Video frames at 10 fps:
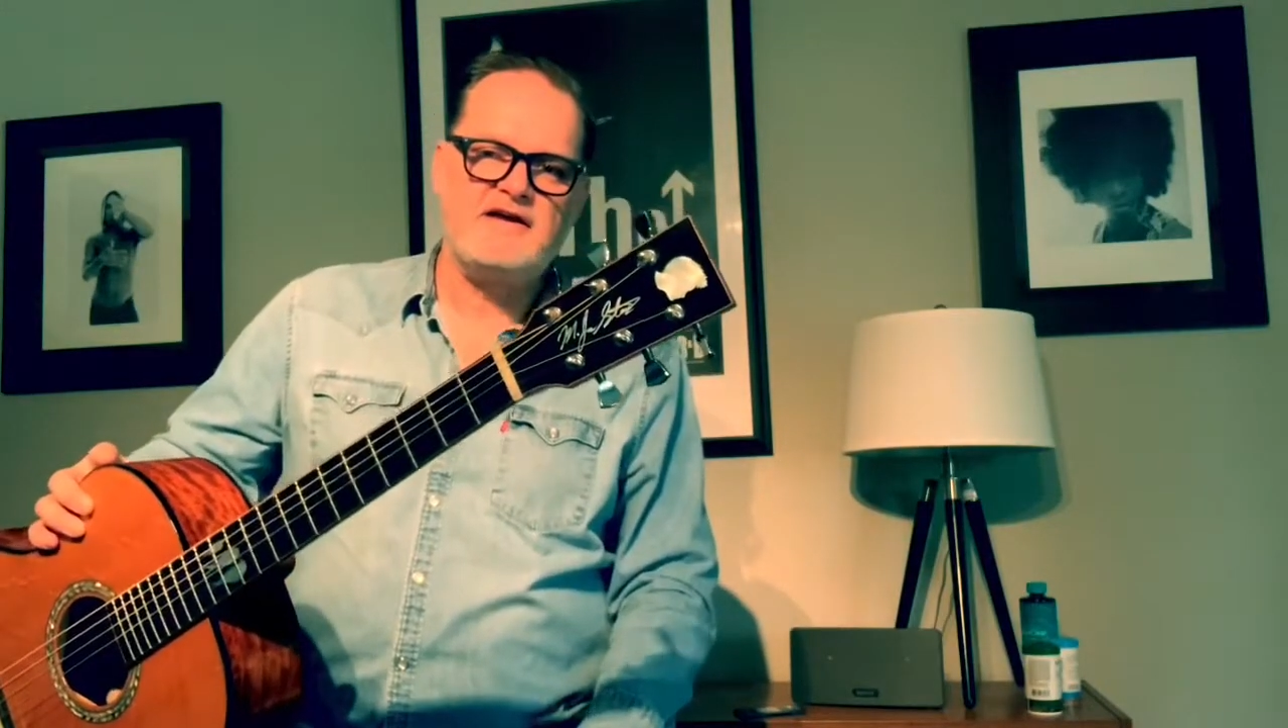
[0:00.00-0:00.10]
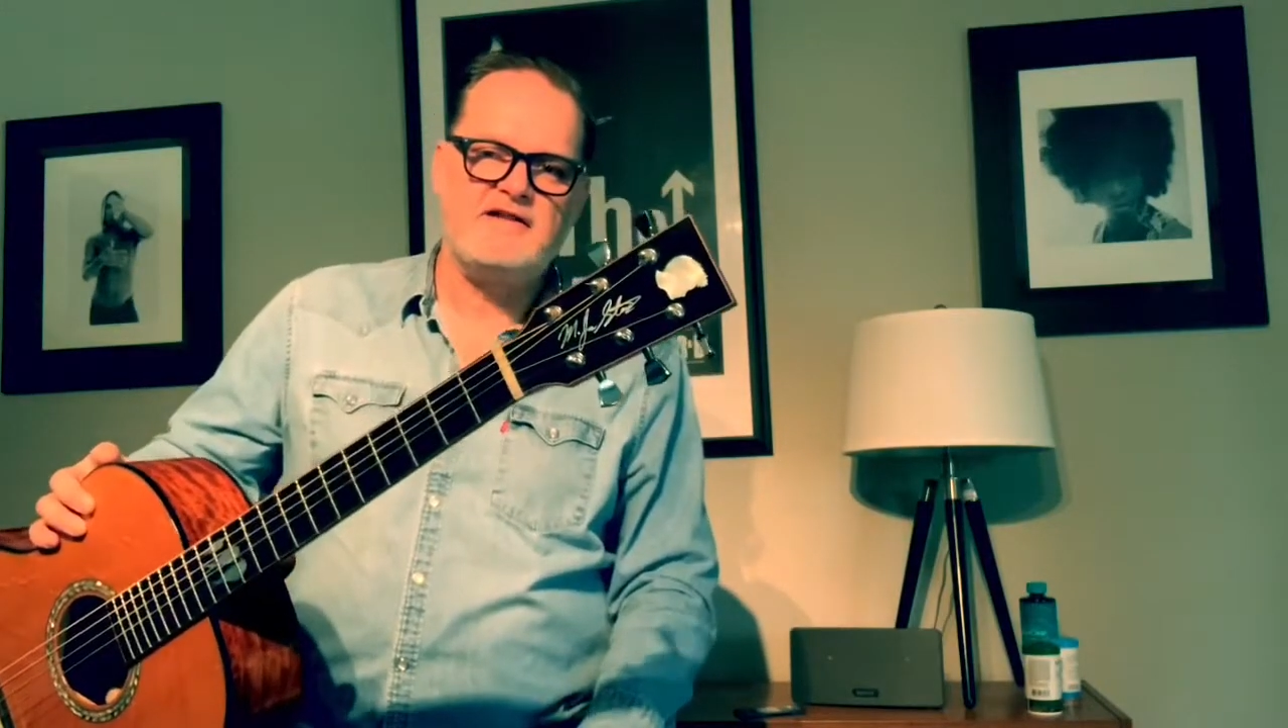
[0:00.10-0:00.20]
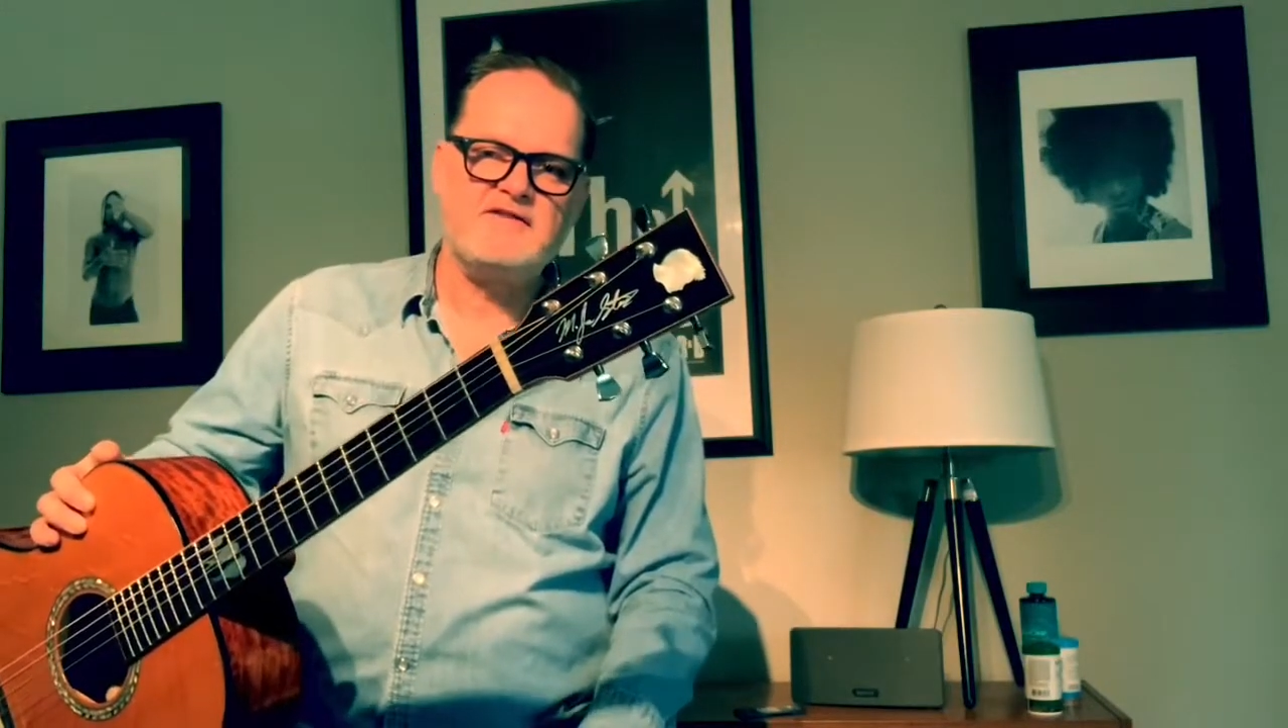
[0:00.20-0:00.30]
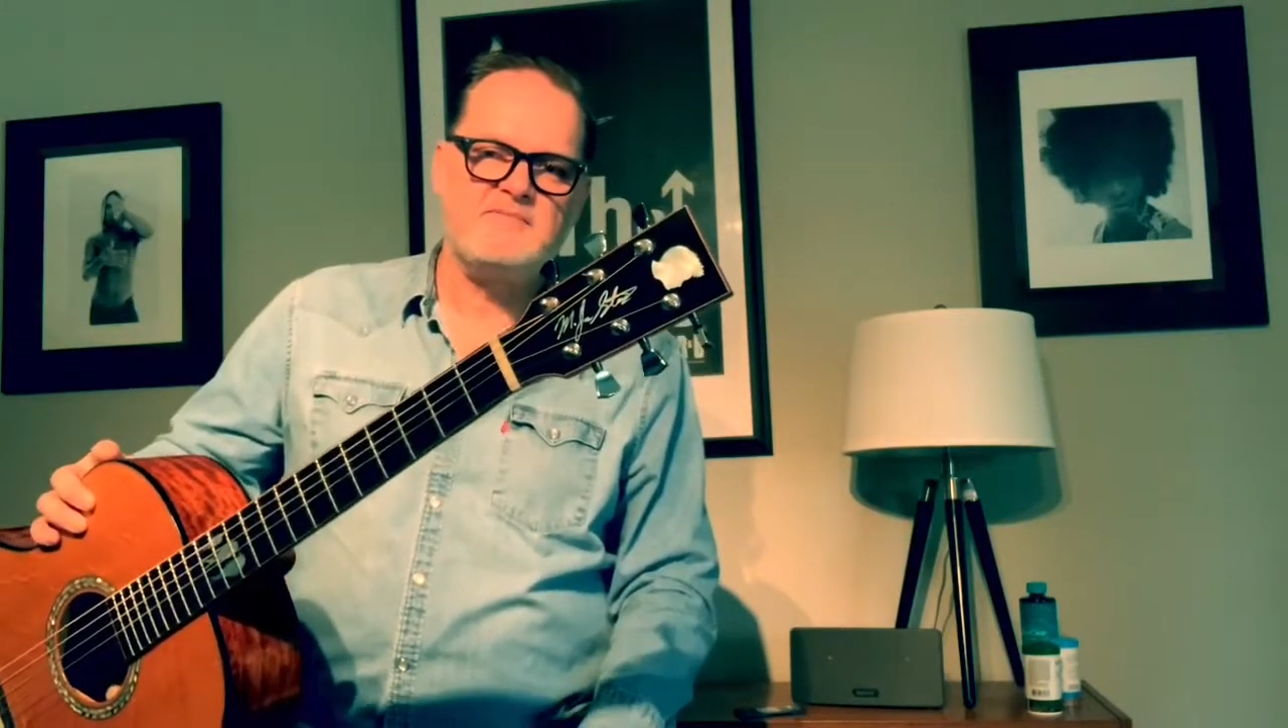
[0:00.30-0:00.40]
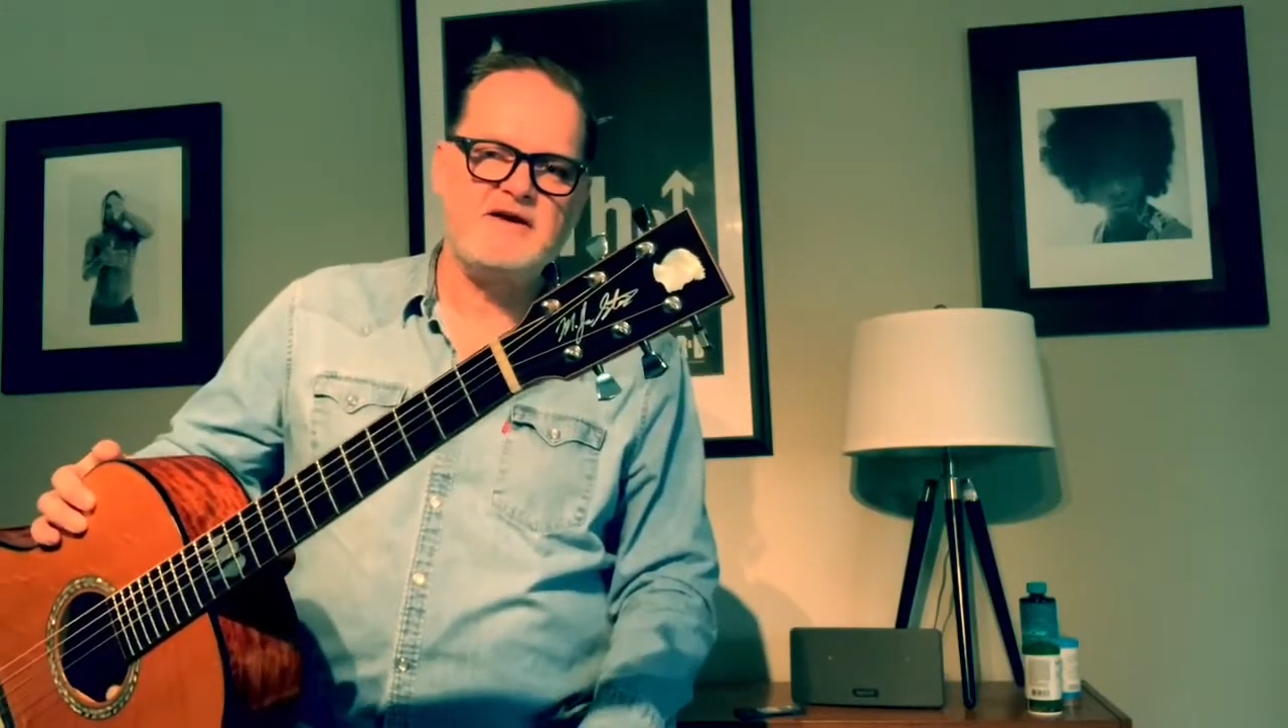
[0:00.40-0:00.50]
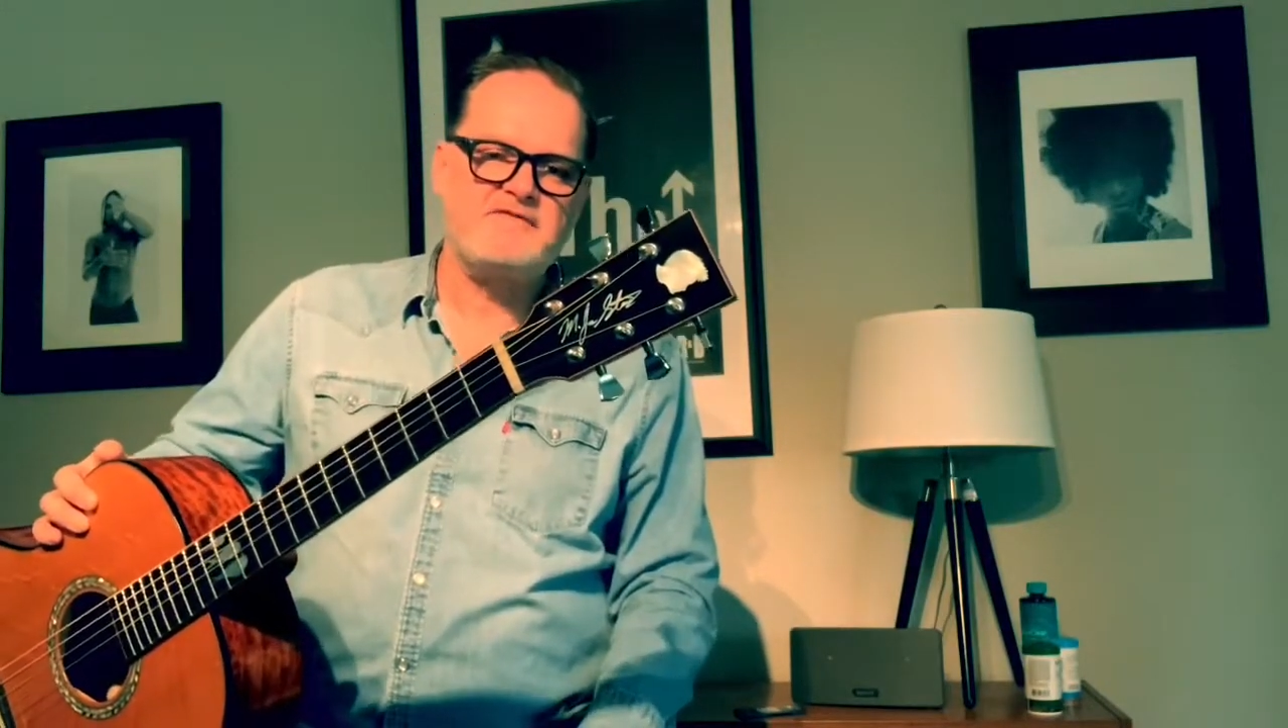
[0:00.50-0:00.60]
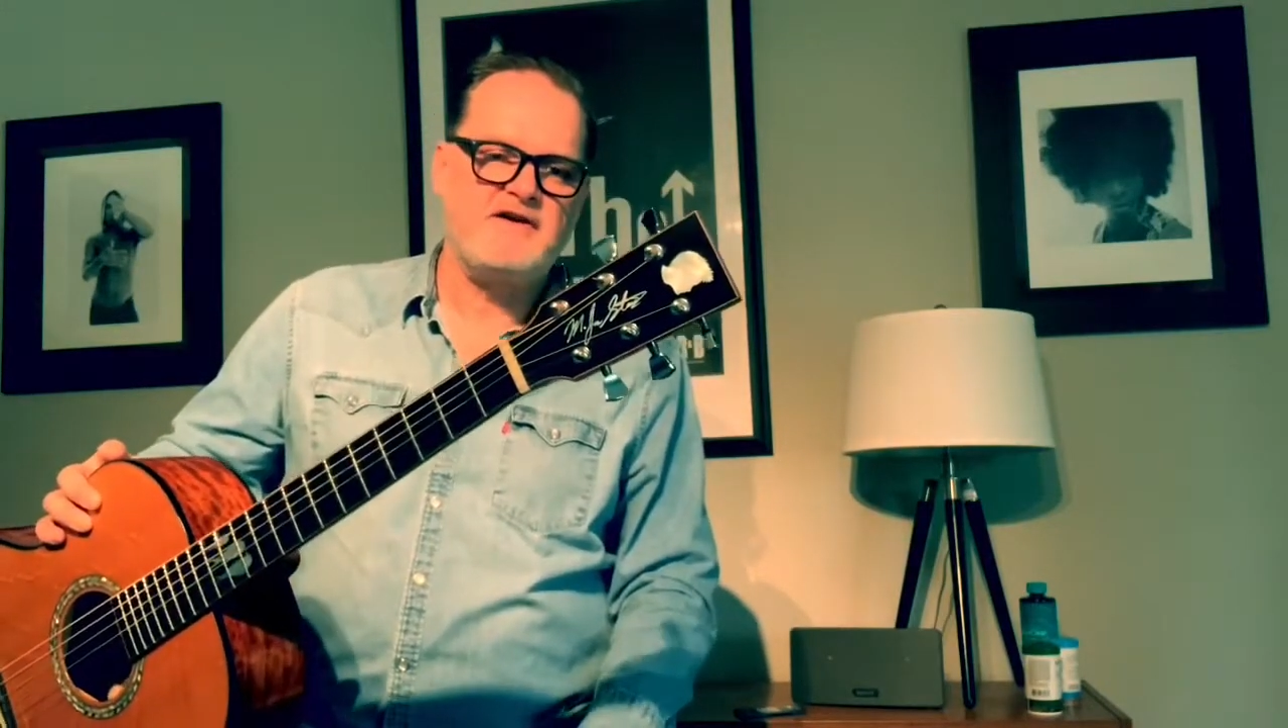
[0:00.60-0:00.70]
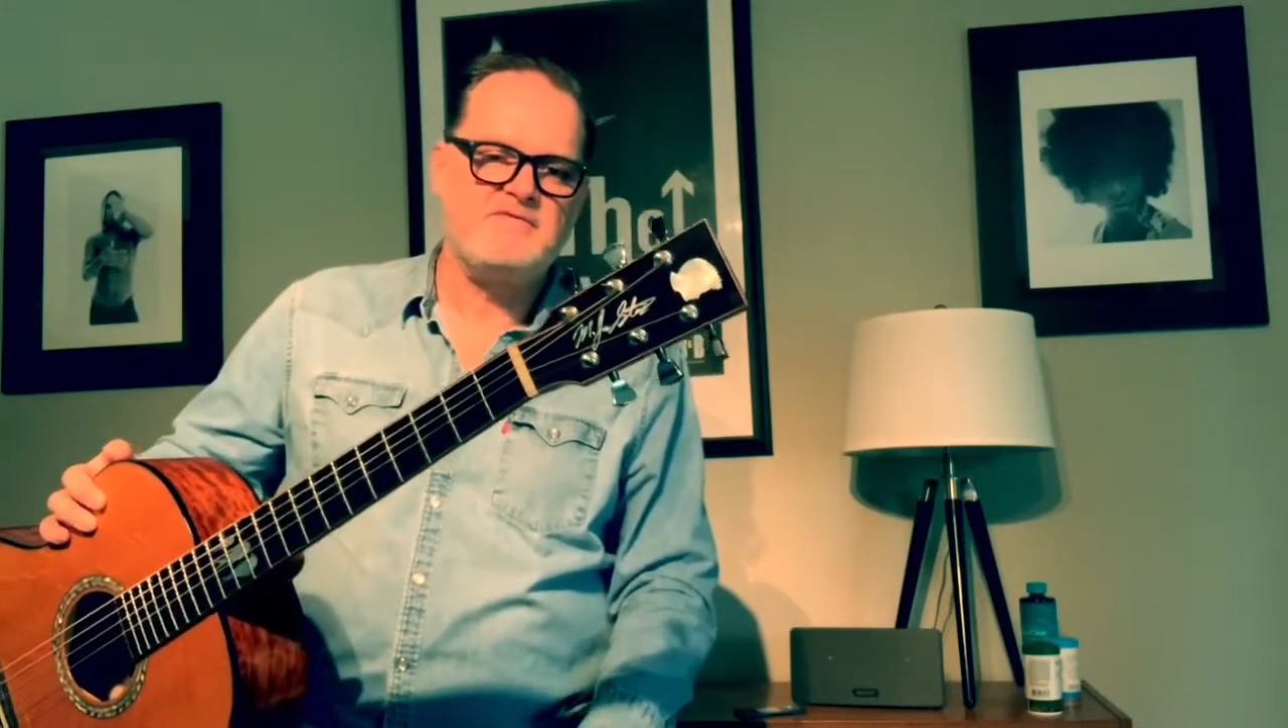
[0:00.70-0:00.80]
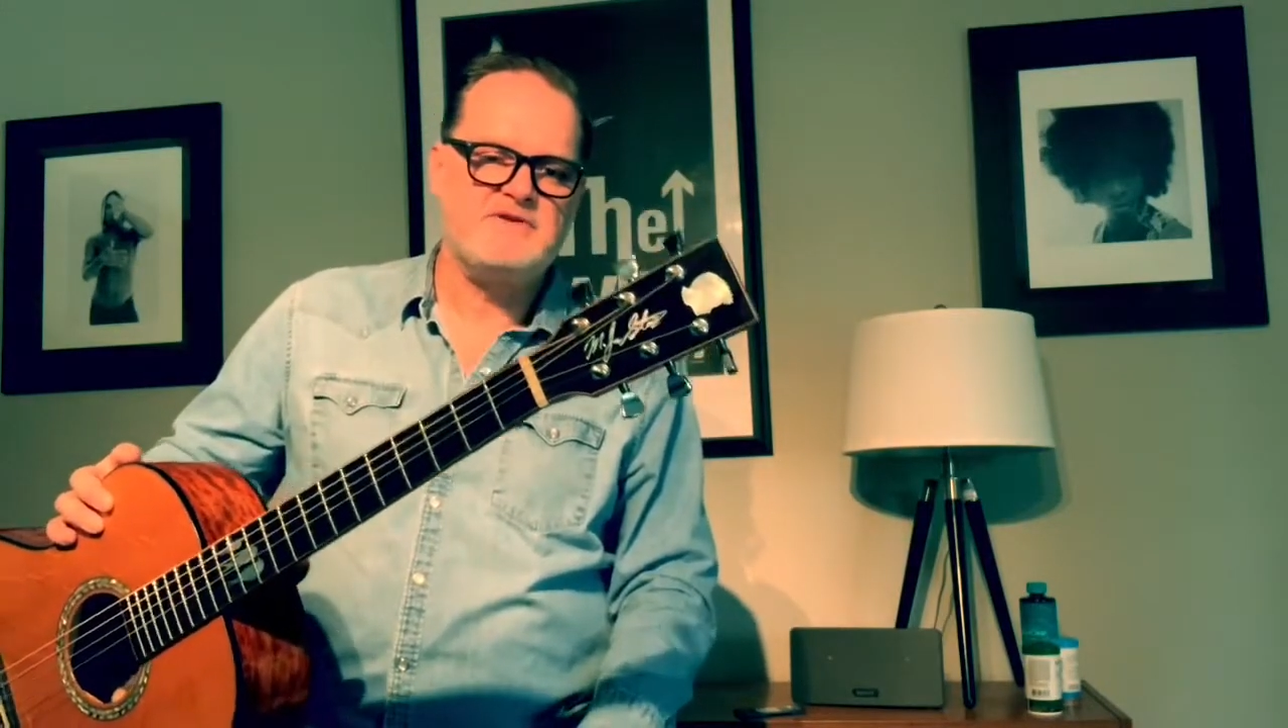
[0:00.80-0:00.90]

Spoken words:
got this back 5